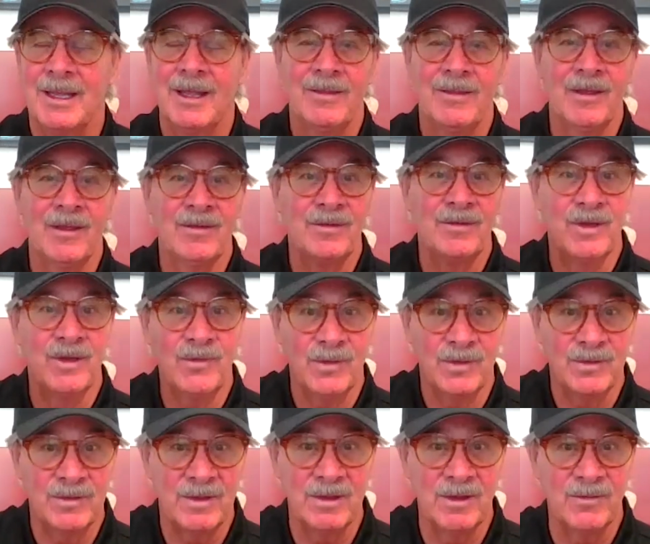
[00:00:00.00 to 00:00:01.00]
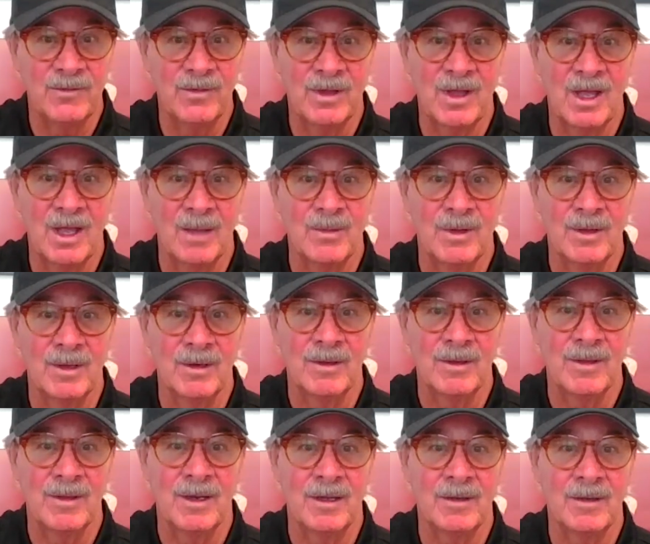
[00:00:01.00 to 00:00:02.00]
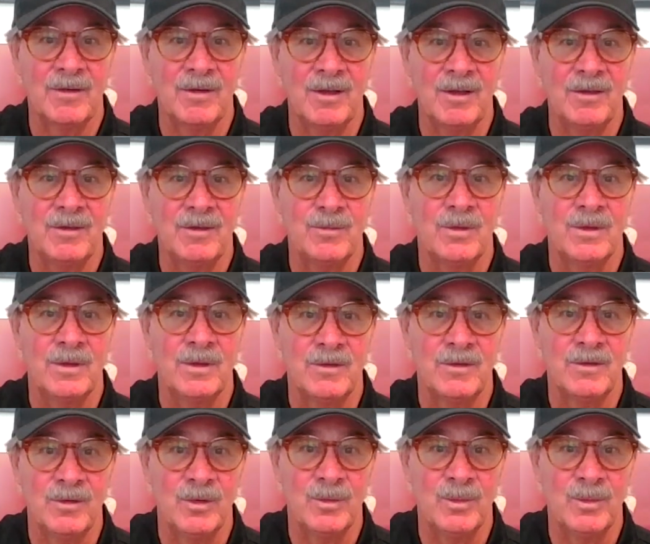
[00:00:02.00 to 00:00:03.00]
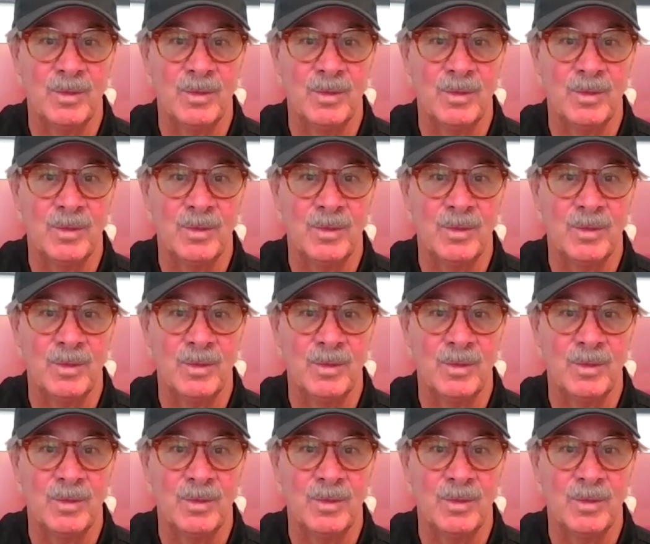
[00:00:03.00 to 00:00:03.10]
It's different than the vocabulary that I teach with a Drew